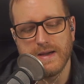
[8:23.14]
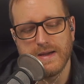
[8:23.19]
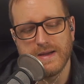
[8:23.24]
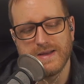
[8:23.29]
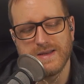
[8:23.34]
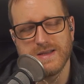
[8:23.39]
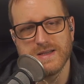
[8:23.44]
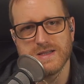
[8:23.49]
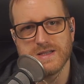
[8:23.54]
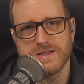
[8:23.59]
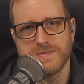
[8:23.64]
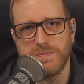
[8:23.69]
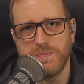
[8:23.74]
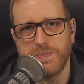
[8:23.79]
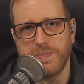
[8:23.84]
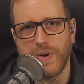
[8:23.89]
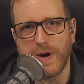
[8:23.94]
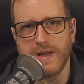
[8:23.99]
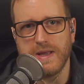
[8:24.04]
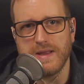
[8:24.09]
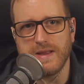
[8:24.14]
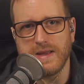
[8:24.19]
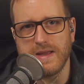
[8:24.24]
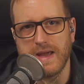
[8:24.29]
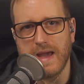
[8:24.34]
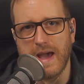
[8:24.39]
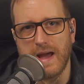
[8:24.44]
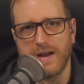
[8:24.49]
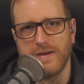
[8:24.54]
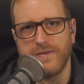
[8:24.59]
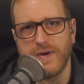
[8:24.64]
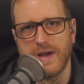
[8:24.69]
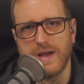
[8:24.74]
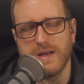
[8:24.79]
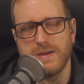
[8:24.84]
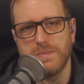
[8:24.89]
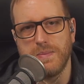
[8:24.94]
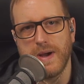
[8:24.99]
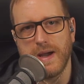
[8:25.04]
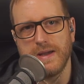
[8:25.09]
despite the
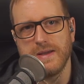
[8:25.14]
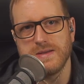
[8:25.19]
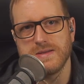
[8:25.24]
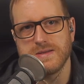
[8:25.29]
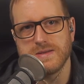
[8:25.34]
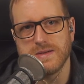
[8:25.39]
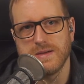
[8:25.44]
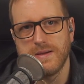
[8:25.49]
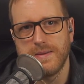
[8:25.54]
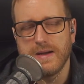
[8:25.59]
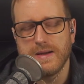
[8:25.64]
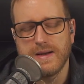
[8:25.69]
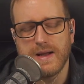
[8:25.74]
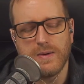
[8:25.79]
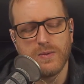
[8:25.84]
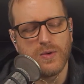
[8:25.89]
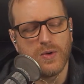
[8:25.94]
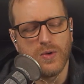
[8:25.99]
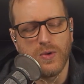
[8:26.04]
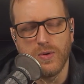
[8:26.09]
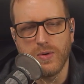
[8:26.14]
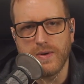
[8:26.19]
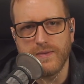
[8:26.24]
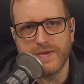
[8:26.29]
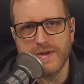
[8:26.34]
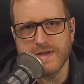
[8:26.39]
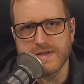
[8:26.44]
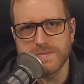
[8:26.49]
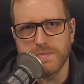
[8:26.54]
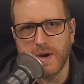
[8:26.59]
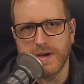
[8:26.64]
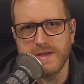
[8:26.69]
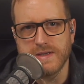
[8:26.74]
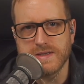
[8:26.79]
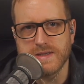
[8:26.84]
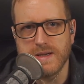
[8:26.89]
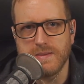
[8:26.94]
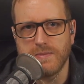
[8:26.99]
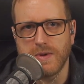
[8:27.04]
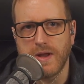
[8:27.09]
elevated bass. Now, all of this might
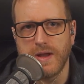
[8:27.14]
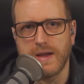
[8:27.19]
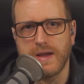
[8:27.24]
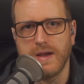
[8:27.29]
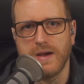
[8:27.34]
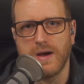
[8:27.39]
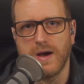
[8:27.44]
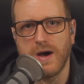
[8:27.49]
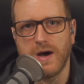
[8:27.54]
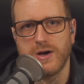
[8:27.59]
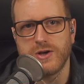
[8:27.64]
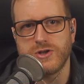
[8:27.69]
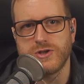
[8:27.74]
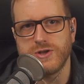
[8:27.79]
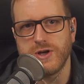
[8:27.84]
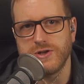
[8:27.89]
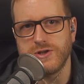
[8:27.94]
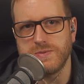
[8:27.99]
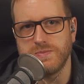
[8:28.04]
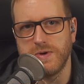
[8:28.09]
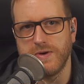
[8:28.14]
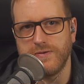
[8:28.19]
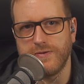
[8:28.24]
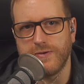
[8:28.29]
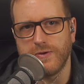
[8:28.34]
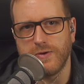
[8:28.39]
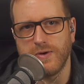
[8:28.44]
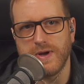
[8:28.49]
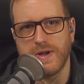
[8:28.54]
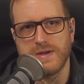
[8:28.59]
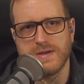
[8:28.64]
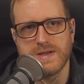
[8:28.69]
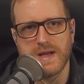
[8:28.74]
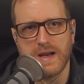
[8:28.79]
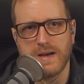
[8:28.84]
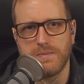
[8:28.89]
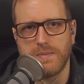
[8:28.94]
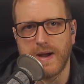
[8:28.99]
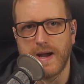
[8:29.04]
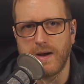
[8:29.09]
seem like a harsh judgment for a
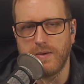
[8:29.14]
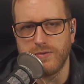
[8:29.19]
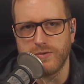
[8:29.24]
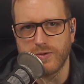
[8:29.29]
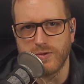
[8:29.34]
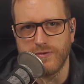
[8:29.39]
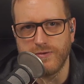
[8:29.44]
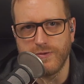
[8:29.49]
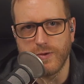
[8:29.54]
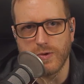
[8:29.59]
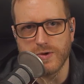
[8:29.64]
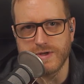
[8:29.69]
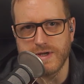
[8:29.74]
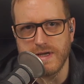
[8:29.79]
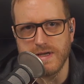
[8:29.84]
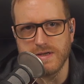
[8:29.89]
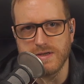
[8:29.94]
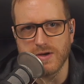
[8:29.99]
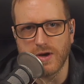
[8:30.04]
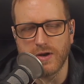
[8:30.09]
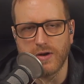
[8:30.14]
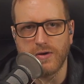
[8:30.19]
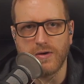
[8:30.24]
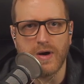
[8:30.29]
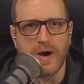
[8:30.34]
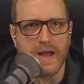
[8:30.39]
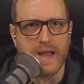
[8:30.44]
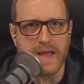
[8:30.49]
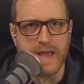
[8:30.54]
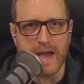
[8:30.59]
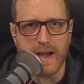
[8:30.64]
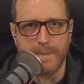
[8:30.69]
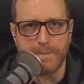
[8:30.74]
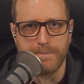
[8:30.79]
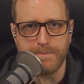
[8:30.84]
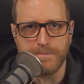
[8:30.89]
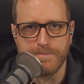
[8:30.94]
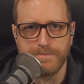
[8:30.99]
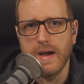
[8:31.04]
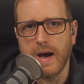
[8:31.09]
£10 or $14 IEM.
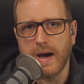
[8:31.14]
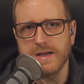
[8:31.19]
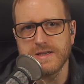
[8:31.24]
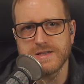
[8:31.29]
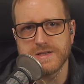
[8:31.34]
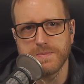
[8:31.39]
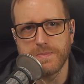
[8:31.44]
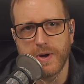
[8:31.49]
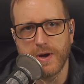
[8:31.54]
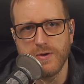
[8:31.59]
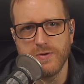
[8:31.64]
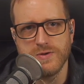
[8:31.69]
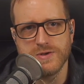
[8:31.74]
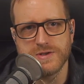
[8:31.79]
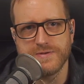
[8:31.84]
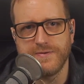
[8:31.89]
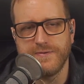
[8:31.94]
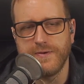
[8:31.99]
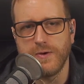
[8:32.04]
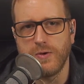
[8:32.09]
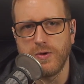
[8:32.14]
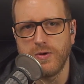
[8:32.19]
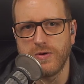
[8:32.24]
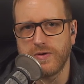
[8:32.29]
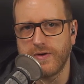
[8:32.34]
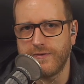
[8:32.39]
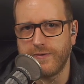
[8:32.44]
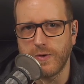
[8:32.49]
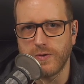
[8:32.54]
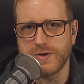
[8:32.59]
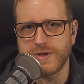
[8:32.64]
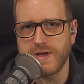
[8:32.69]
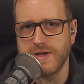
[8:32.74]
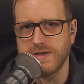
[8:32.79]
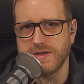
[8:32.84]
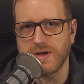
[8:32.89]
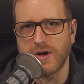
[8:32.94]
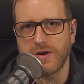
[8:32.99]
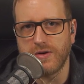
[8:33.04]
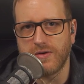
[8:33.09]
I suppose for a
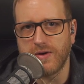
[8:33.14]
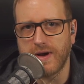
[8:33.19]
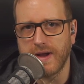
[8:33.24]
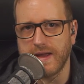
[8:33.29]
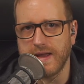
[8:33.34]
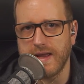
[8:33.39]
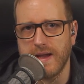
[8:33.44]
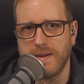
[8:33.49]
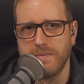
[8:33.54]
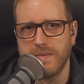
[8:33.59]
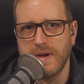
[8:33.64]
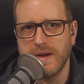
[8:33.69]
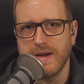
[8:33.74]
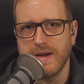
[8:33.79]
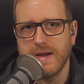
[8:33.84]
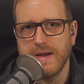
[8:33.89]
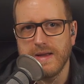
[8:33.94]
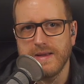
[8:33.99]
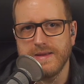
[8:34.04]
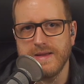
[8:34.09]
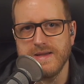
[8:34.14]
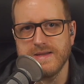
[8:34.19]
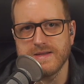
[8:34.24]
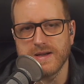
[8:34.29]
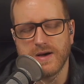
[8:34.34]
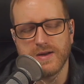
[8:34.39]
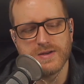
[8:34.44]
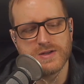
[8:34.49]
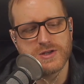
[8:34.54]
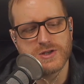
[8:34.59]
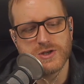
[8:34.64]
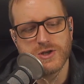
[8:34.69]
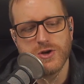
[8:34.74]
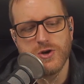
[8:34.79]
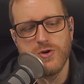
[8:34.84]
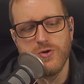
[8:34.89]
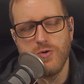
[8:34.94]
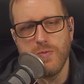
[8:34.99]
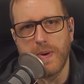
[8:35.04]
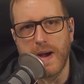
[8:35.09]
$14 IEM, these aren't
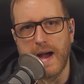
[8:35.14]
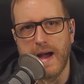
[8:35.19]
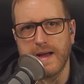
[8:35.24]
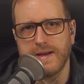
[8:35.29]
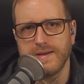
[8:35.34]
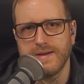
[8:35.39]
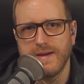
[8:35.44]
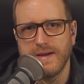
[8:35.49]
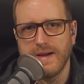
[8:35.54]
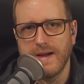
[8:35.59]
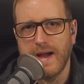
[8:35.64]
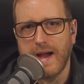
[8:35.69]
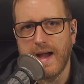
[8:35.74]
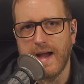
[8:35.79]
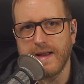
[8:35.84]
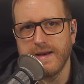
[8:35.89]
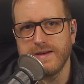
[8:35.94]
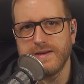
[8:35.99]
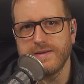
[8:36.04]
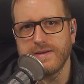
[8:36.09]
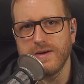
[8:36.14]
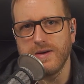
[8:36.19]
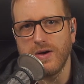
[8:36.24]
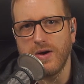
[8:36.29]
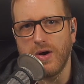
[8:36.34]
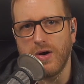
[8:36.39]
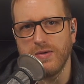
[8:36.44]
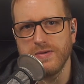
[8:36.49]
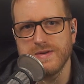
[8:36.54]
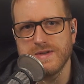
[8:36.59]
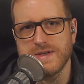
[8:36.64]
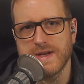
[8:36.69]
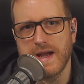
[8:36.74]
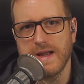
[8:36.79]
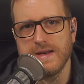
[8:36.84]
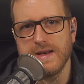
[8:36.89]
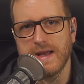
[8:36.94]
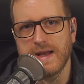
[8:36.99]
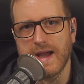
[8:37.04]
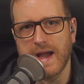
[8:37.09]
too bad, and on
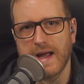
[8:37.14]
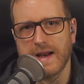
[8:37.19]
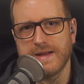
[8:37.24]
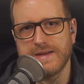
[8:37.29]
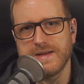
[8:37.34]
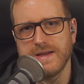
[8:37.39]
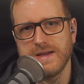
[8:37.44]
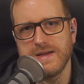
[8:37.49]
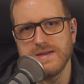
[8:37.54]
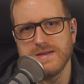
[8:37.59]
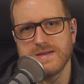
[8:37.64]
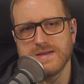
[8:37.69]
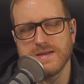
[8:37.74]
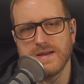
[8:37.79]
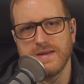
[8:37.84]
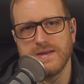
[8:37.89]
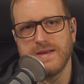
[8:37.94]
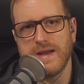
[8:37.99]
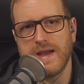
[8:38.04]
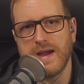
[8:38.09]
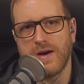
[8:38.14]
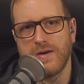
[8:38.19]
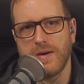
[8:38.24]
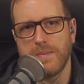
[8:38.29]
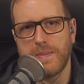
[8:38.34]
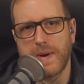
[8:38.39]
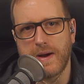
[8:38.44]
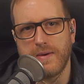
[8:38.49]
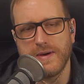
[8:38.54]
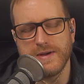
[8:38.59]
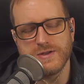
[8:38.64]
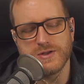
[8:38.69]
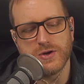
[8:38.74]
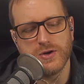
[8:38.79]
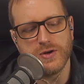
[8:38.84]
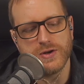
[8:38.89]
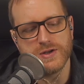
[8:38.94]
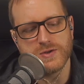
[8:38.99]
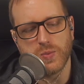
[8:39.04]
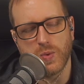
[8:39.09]
technicalities, they are about as
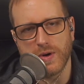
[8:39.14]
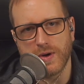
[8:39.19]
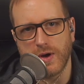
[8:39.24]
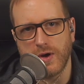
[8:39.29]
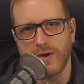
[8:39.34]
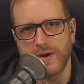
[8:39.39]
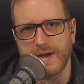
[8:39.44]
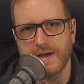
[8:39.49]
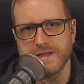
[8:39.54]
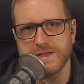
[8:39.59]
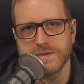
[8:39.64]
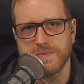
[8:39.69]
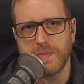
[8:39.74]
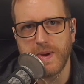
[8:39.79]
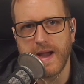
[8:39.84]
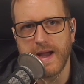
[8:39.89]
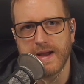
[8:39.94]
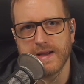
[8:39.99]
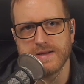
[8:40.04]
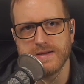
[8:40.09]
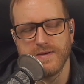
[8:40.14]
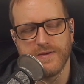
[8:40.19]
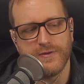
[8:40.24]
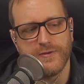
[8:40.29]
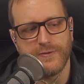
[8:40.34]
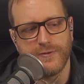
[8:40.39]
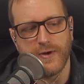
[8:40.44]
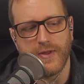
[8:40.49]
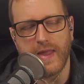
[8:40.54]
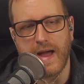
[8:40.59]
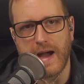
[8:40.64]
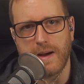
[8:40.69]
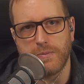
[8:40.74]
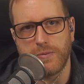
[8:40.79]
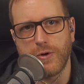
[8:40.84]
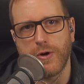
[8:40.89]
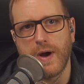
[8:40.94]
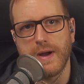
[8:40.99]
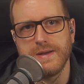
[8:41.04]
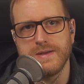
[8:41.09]
good as one could expect for that
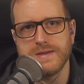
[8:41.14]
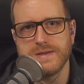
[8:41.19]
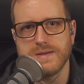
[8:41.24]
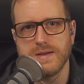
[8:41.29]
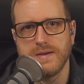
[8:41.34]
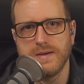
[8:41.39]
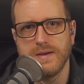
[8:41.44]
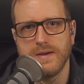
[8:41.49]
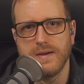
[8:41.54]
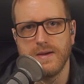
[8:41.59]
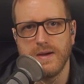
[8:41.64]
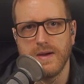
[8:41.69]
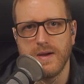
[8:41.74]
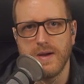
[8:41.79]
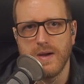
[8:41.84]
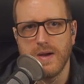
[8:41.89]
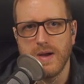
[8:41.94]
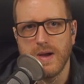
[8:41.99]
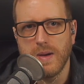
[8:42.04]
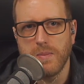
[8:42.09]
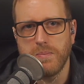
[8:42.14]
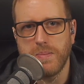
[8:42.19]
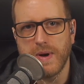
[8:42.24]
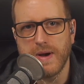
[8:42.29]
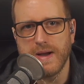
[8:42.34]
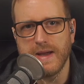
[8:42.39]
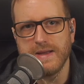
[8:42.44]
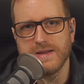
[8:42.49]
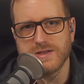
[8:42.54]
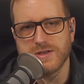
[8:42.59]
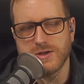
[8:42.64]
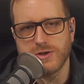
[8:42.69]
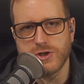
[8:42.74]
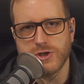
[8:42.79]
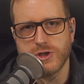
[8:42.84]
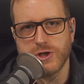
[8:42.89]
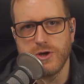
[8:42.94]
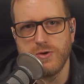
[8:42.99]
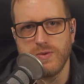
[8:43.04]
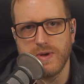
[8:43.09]
price. But it's the
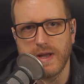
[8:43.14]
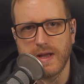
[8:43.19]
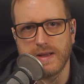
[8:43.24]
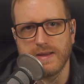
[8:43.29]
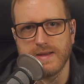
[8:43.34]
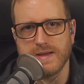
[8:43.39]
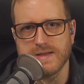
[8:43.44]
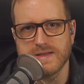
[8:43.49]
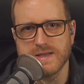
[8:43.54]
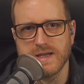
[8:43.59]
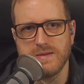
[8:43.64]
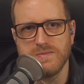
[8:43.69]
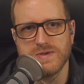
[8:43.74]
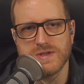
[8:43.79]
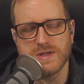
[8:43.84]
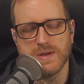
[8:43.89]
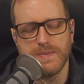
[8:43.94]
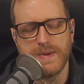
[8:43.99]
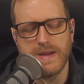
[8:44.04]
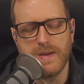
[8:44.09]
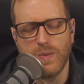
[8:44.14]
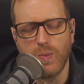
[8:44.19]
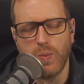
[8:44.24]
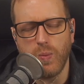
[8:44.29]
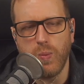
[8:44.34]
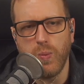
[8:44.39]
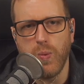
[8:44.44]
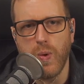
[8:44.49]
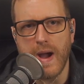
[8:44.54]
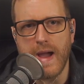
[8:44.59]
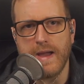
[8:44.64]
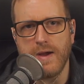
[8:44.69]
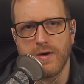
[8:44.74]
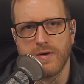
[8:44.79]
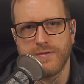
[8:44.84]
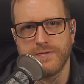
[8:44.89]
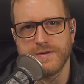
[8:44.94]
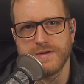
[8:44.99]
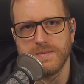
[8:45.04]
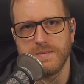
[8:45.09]
tuning that seems to be way
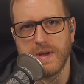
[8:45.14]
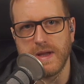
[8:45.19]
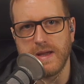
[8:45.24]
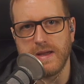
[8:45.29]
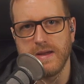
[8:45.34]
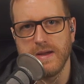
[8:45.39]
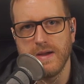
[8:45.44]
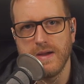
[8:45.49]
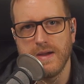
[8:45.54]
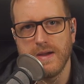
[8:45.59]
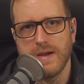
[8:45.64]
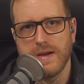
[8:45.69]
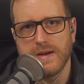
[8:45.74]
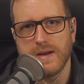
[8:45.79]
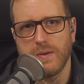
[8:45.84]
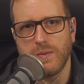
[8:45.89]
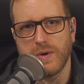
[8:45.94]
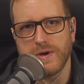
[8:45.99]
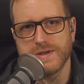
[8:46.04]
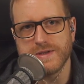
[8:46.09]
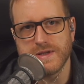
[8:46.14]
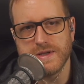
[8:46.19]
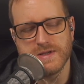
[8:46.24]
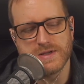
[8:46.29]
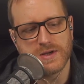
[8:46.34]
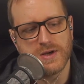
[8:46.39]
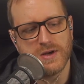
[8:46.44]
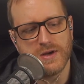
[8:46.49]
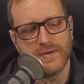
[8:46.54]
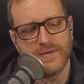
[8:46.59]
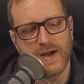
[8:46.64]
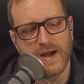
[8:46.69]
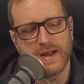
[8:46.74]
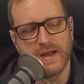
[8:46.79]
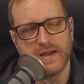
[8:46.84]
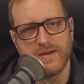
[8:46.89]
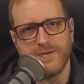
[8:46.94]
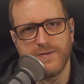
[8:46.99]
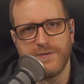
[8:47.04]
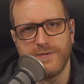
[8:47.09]
off to me. Now, whilst these could have had
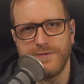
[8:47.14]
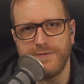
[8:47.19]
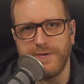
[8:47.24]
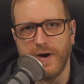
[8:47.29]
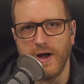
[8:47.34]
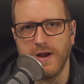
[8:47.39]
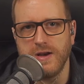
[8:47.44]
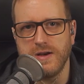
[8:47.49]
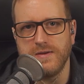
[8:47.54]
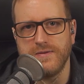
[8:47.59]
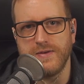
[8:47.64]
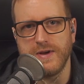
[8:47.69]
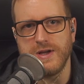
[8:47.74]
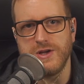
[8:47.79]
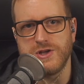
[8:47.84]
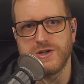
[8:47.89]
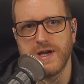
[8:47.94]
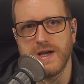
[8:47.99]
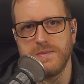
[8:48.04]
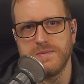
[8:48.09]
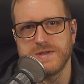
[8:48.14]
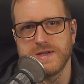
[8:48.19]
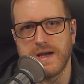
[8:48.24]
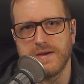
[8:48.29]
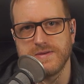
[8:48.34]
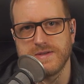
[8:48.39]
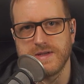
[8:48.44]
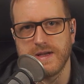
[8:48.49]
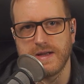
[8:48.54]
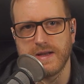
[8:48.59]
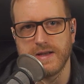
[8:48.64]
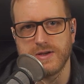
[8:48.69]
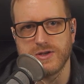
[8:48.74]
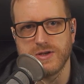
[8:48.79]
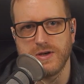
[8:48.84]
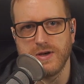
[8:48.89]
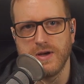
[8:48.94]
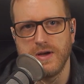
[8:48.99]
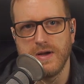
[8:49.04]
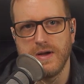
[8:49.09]
a fun V-shaped sound
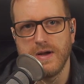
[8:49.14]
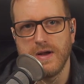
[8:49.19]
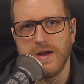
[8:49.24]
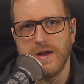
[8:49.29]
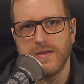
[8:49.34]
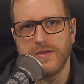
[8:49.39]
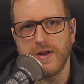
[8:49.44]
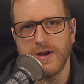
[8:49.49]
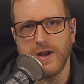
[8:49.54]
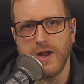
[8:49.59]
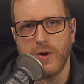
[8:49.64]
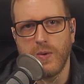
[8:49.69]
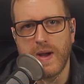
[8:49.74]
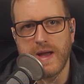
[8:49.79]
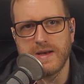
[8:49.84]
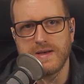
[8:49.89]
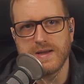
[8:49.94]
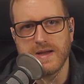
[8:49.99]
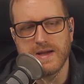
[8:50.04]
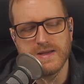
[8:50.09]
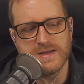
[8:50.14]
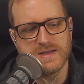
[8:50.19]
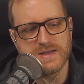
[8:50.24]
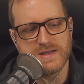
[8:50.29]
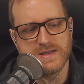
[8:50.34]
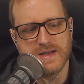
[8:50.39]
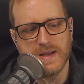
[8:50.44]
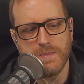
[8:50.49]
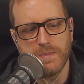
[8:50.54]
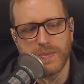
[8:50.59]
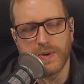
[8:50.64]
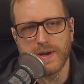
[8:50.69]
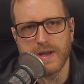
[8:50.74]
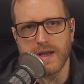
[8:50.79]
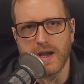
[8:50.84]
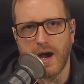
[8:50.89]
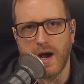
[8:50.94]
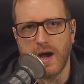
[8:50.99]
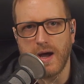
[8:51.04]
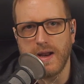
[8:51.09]
signature, the low end is
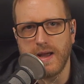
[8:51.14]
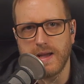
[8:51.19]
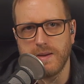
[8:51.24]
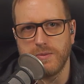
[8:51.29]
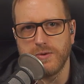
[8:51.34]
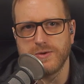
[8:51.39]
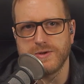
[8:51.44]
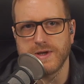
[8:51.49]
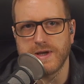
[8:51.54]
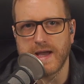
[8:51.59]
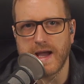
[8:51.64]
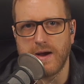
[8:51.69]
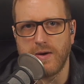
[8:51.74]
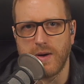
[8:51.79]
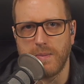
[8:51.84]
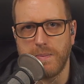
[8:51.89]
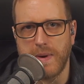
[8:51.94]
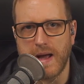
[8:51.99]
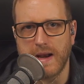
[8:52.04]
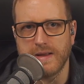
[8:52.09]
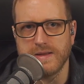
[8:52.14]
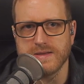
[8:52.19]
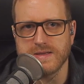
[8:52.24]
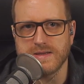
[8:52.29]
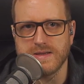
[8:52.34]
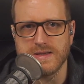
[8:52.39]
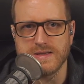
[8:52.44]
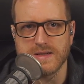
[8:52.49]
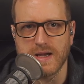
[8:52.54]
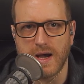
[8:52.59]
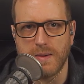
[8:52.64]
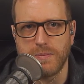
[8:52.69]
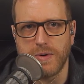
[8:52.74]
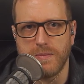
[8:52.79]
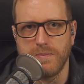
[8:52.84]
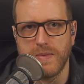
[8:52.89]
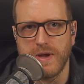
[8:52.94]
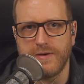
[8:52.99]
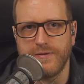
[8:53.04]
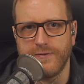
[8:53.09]
simply unable to counterbalance this upper
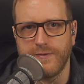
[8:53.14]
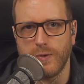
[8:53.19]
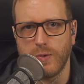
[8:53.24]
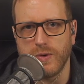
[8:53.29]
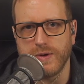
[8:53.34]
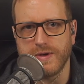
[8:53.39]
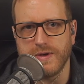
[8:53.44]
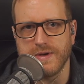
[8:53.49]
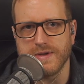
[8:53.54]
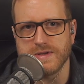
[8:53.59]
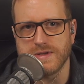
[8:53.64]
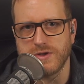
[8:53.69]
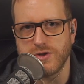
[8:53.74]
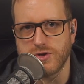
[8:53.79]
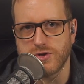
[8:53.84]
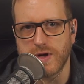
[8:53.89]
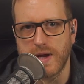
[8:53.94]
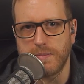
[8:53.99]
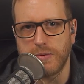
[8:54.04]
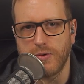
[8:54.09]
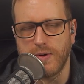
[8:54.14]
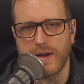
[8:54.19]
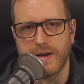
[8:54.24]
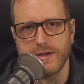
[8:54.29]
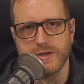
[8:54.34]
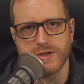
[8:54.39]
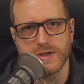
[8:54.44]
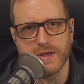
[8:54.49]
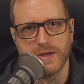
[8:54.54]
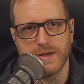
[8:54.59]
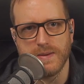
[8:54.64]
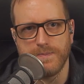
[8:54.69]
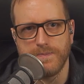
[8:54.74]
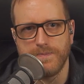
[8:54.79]
mid forwardness and treble energy.